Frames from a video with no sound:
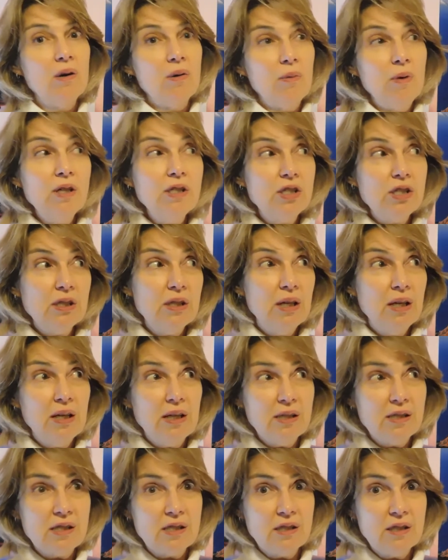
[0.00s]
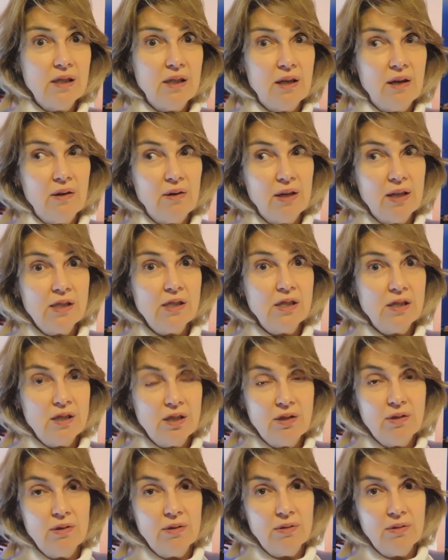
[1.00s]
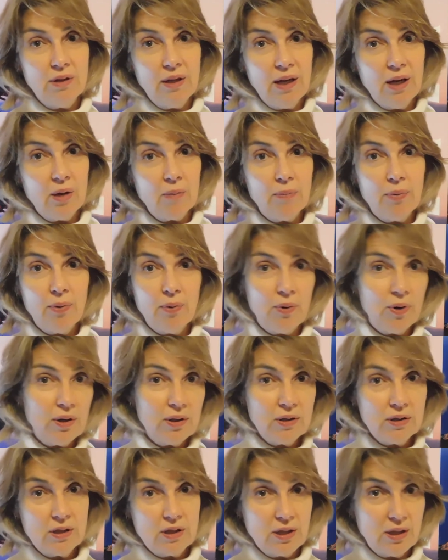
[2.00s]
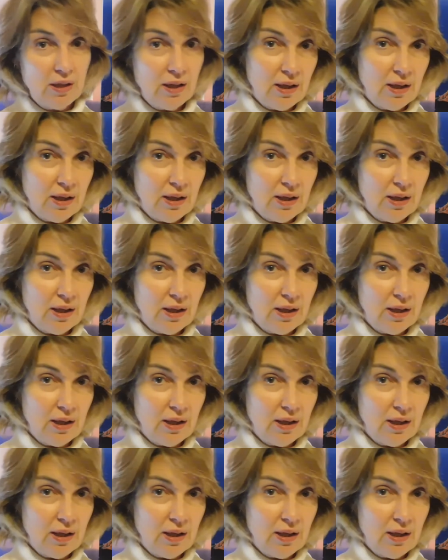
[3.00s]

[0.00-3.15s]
once it's, you know, gets into the airport,